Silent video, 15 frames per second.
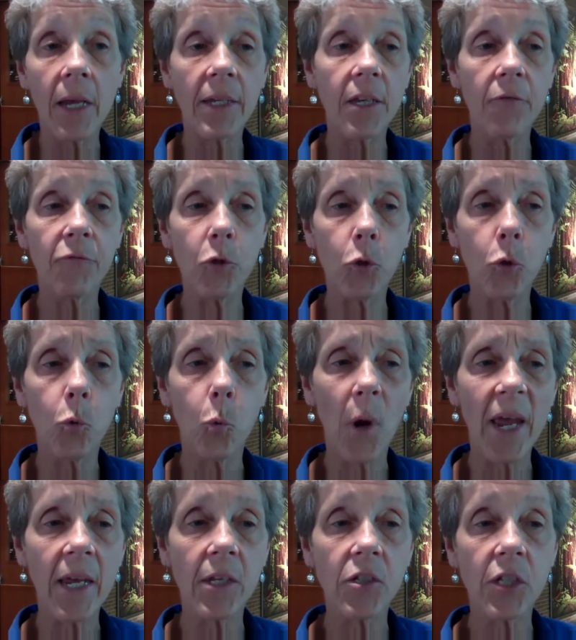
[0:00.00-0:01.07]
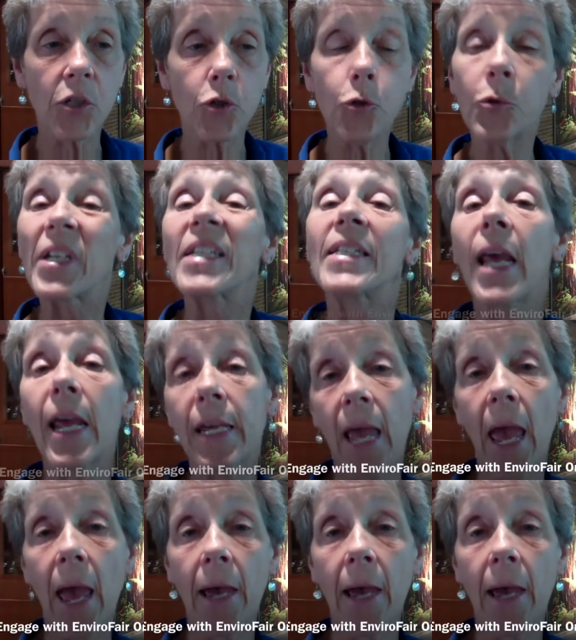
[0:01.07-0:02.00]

give you ways that you can take